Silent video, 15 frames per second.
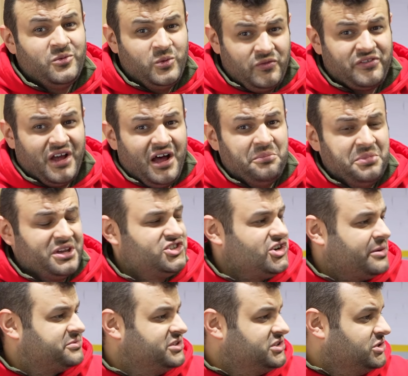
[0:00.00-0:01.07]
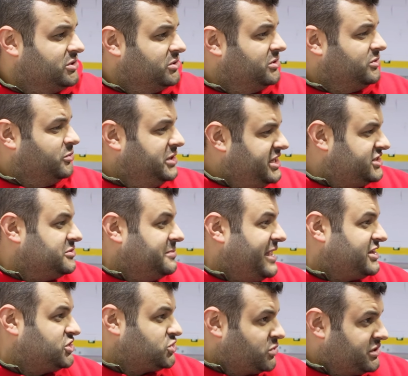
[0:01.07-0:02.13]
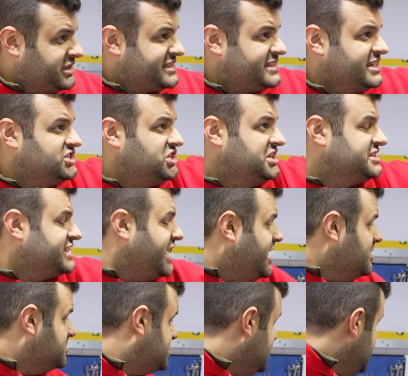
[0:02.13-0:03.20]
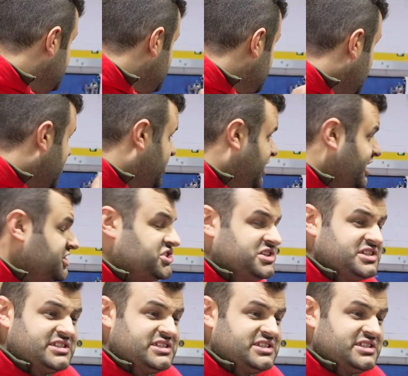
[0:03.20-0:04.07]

We've got a big job to do. We need to make sure this engine is out on the engine